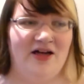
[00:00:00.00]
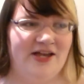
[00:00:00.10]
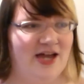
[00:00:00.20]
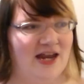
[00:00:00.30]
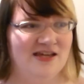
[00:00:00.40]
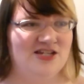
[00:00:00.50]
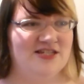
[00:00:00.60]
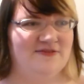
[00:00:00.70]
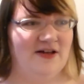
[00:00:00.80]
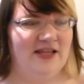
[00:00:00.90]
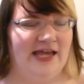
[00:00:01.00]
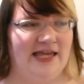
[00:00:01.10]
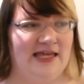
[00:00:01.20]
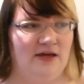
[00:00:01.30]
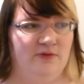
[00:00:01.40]
I kind of just felt
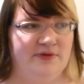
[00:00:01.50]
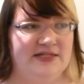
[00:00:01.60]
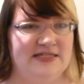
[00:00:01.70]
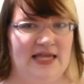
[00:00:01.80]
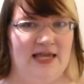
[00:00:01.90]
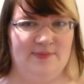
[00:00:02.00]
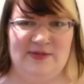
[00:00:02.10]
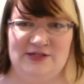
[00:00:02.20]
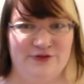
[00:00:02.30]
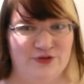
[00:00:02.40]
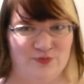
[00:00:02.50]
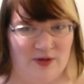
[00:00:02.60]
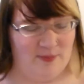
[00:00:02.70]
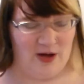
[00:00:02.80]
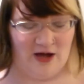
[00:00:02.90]
like it was a Beatles
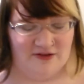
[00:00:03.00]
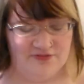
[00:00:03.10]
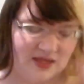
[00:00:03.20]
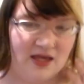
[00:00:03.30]
ripoff.